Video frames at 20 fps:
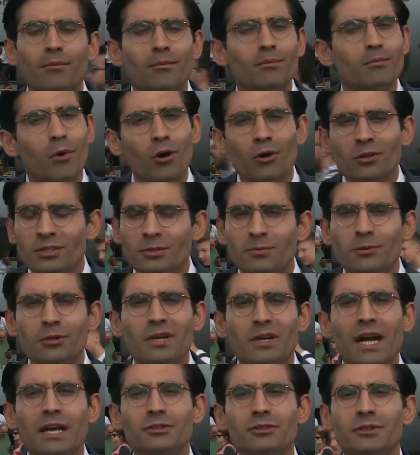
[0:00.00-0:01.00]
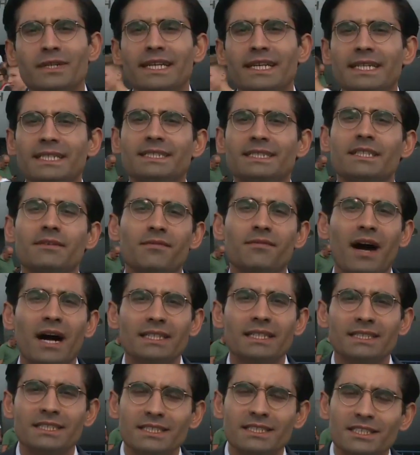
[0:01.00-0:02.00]
multiple countries, the
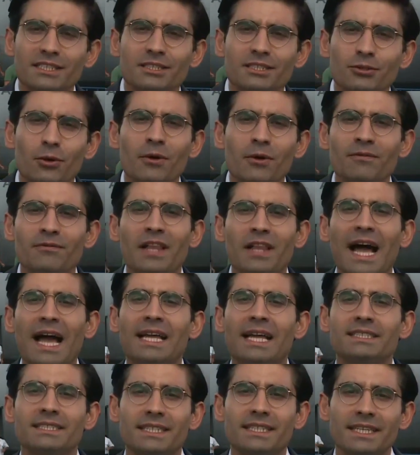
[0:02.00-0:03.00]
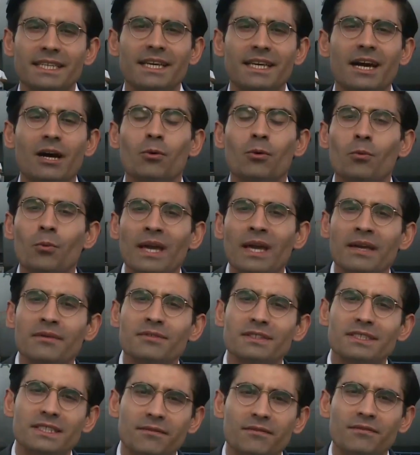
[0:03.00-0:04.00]
fastest drone flyers are here
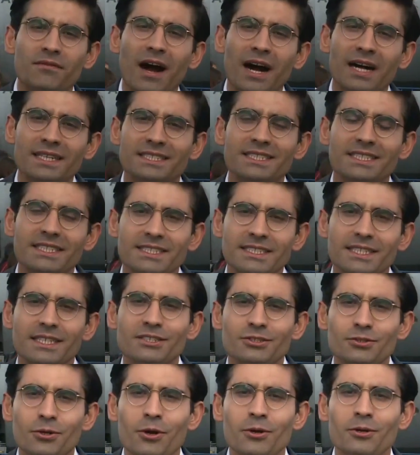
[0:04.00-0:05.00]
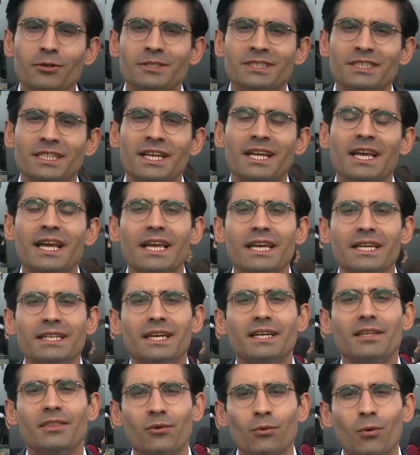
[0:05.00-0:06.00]
with the fastest drones
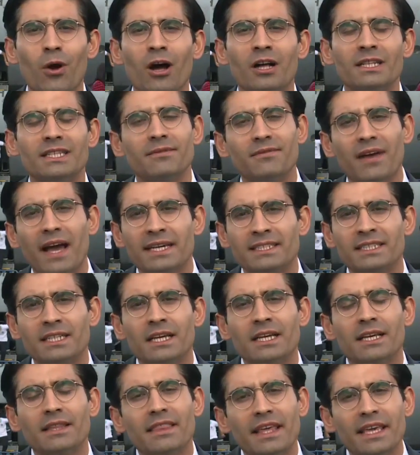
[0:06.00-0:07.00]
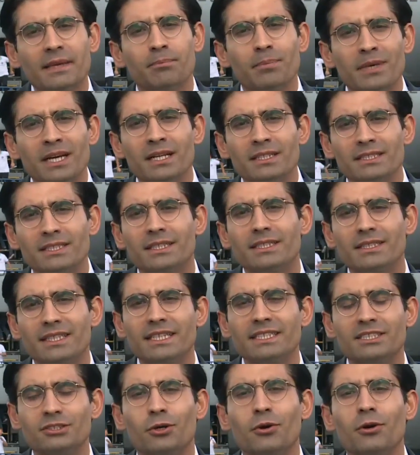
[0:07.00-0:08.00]
in the world. In fact, they built
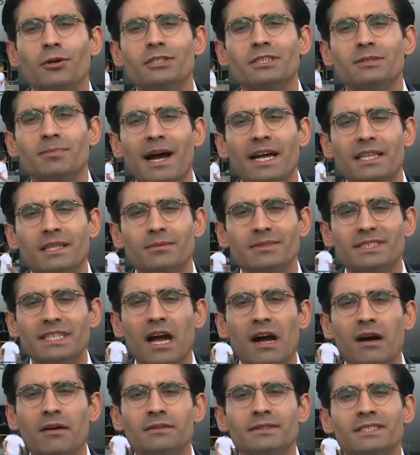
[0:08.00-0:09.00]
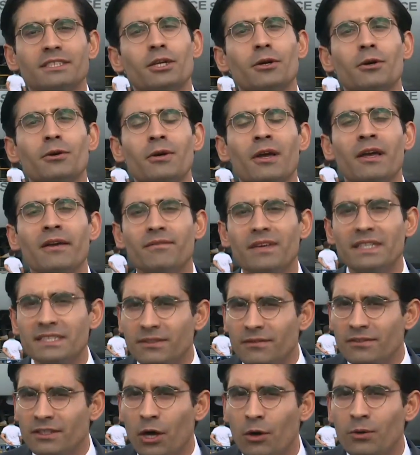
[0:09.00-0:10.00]
these drones by themselves, so that's
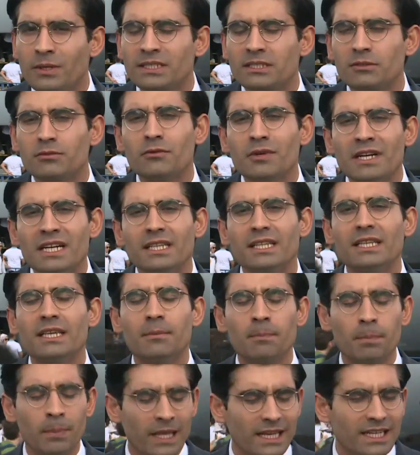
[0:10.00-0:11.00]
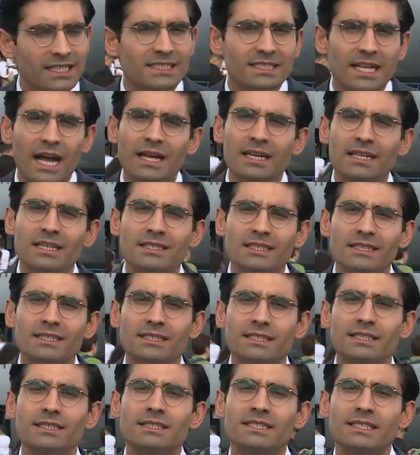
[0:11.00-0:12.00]
Congoers are really excited
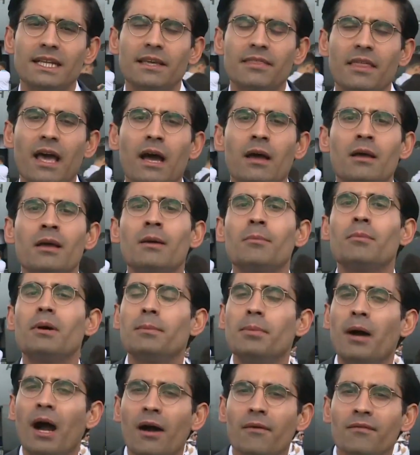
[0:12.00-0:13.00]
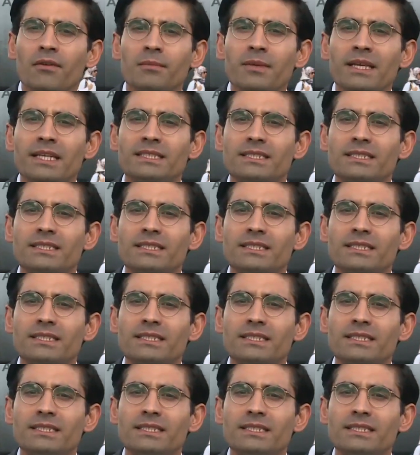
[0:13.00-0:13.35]
to see that. But apart from this,